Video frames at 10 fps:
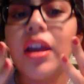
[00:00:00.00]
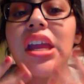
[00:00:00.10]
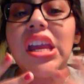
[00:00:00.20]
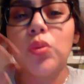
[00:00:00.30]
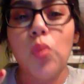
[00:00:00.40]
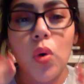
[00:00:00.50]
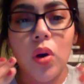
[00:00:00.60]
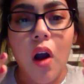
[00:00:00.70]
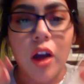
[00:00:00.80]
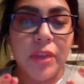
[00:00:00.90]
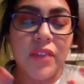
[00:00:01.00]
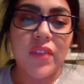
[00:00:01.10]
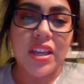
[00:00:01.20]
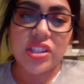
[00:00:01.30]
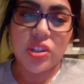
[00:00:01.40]
it wore on my
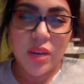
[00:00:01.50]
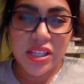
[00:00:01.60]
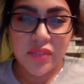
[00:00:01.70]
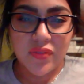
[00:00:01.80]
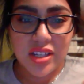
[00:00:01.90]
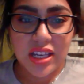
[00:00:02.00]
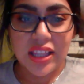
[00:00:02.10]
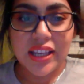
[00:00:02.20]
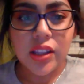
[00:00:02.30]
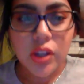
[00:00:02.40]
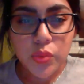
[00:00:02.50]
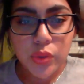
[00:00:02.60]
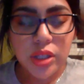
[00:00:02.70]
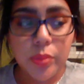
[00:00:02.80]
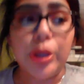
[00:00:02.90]
face the rest of the day. Like, it looked
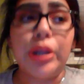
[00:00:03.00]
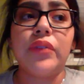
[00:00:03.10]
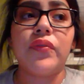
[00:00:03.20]
really pretty and